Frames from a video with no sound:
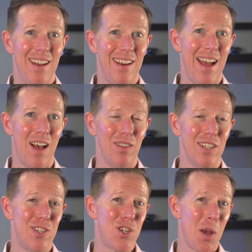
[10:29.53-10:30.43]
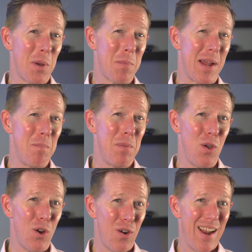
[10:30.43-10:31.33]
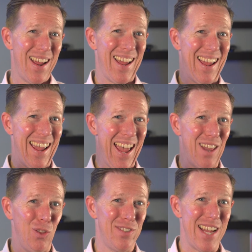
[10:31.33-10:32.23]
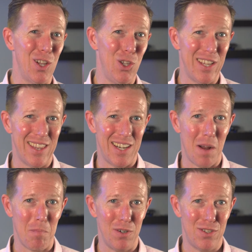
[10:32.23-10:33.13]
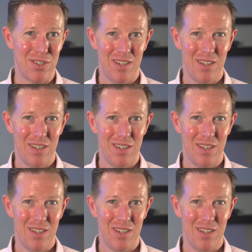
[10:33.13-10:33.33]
Now, let's jump into my computer and take a look at the numbers.